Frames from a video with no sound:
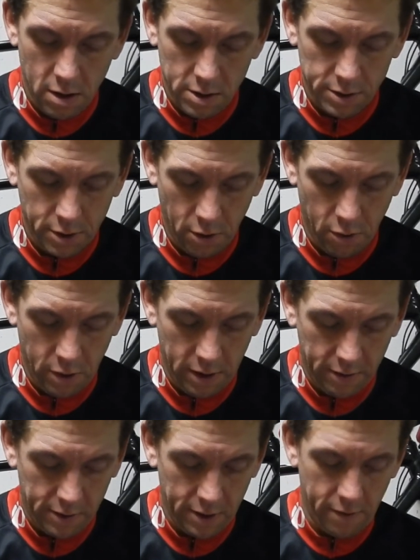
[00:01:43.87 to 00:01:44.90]
So
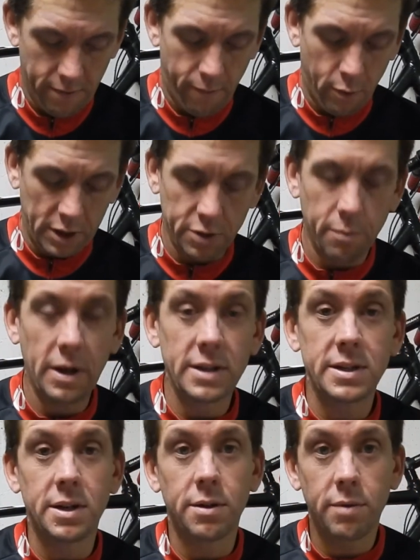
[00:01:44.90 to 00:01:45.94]
at 42 minutes
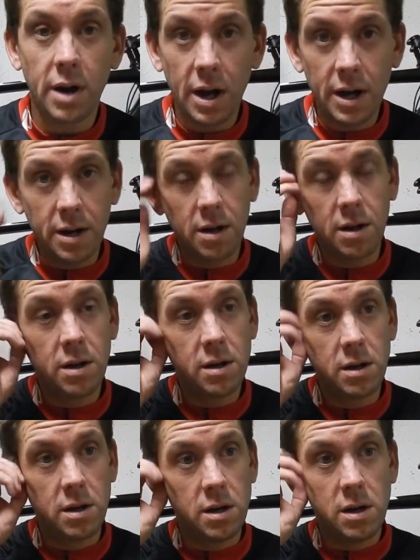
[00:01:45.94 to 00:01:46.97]
into the ride,
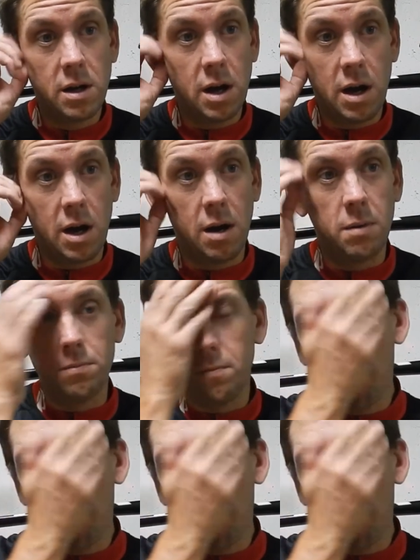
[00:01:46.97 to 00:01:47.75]
I